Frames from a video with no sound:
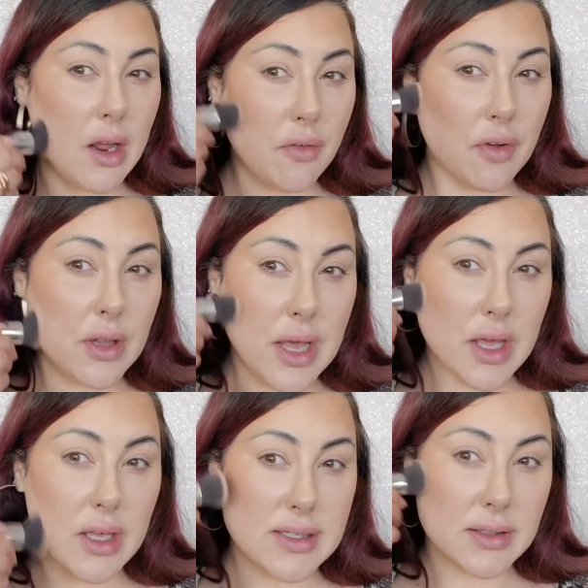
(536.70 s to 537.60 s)
And I
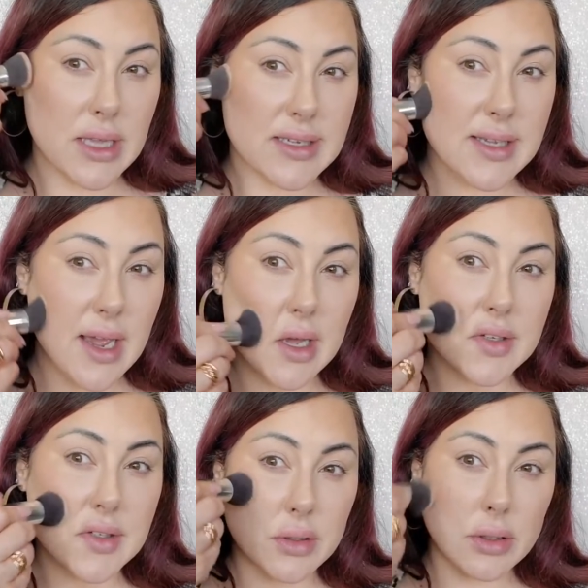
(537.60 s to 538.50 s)
feel like it's less
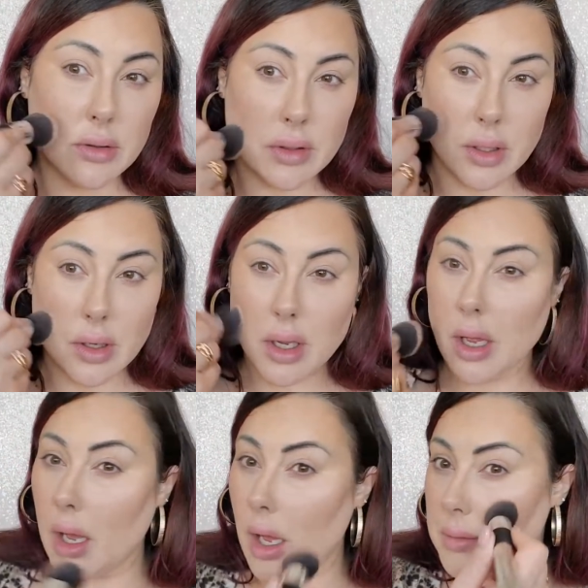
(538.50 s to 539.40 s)
hassle.
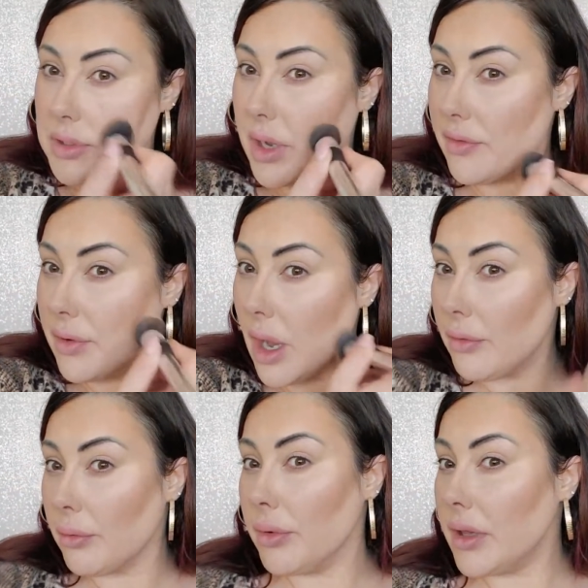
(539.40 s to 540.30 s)
So
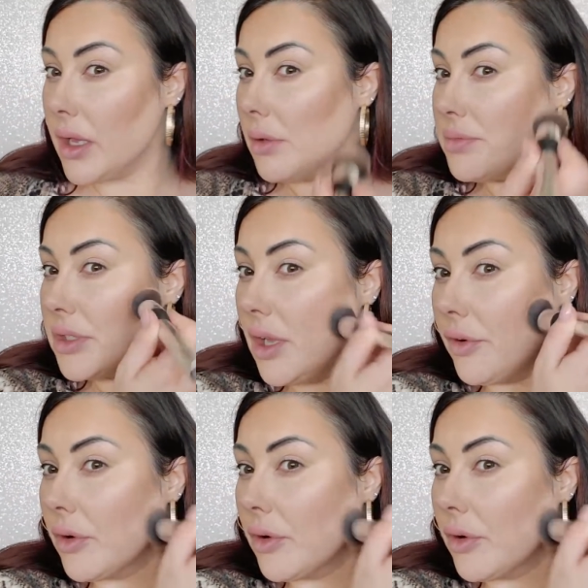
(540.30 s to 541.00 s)
I've really come to love